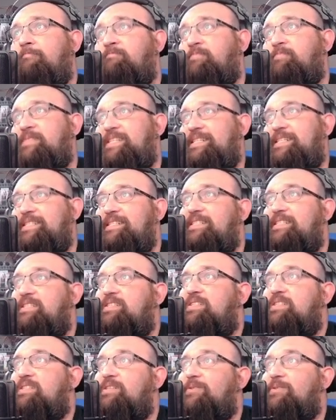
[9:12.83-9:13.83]
And as
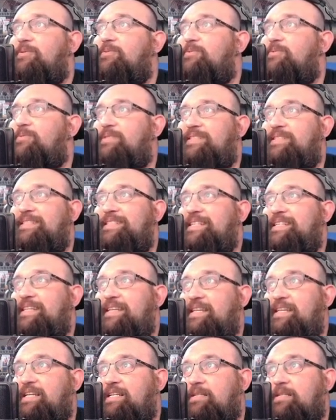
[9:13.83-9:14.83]
soon as I
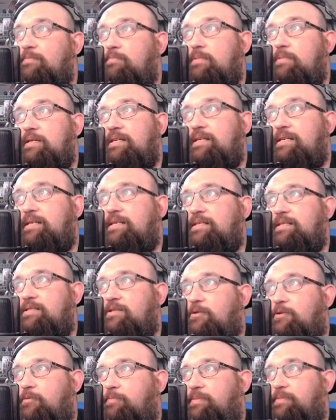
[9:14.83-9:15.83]
get my eyes
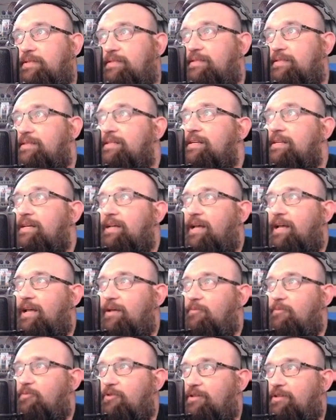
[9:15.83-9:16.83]
open, I
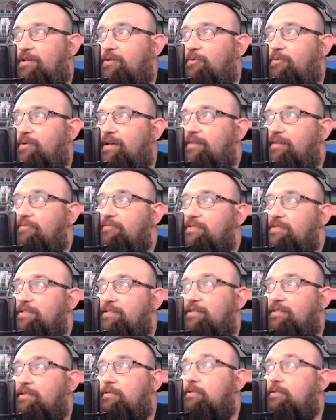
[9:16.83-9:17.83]
will go after
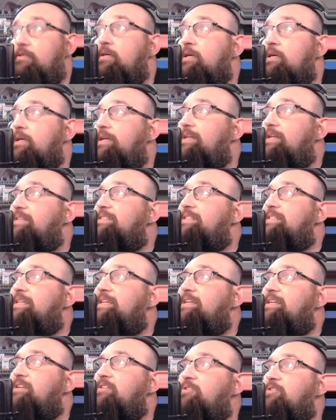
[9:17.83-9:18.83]
her and
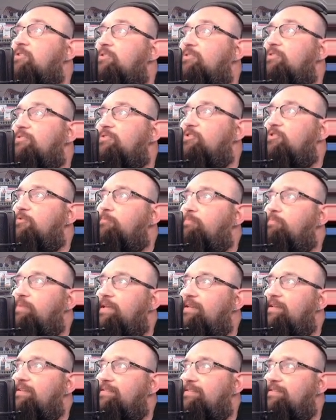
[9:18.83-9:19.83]
tear her to
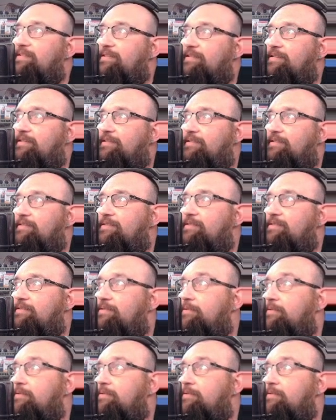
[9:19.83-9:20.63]
pieces.